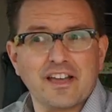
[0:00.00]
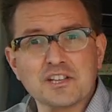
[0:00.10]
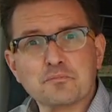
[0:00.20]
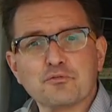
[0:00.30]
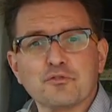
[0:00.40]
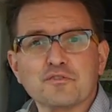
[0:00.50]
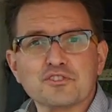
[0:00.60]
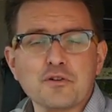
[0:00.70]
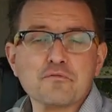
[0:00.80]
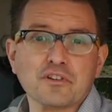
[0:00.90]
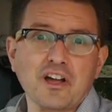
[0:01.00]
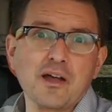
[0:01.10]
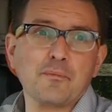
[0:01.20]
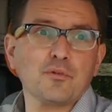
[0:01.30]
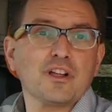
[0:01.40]
It's proved so
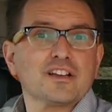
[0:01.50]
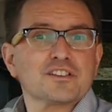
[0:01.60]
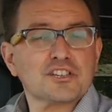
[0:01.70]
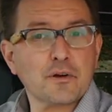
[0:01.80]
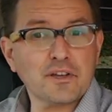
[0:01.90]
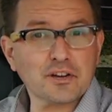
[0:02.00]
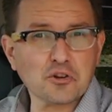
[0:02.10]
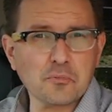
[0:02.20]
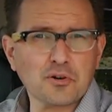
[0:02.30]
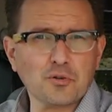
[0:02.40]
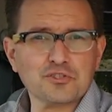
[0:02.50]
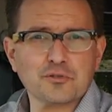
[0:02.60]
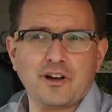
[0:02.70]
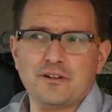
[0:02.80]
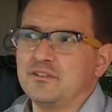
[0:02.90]
reliable, so economical
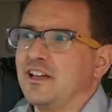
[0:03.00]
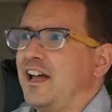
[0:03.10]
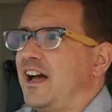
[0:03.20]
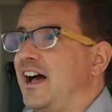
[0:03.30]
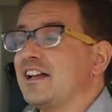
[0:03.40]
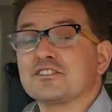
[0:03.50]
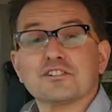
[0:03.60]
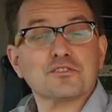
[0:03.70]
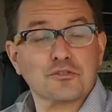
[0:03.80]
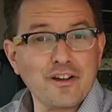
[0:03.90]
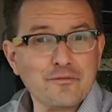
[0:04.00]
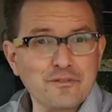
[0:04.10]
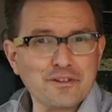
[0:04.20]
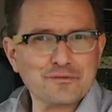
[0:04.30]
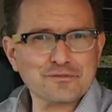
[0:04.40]
to own, and such a great
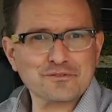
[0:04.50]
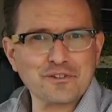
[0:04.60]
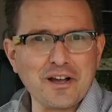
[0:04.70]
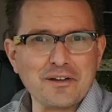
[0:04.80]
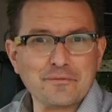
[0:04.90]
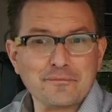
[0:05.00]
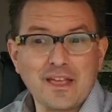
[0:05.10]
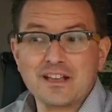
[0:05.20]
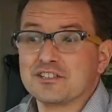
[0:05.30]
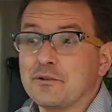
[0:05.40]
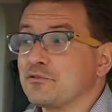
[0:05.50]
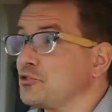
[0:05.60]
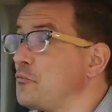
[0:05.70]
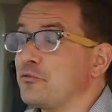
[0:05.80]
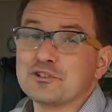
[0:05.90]
vehicle to drive, so it was an
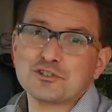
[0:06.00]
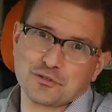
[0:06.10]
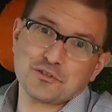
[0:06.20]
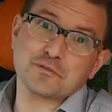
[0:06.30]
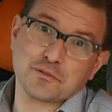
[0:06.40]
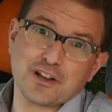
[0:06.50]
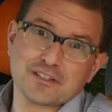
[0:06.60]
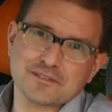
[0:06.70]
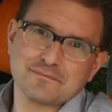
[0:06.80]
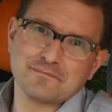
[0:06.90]
obvious choice for us.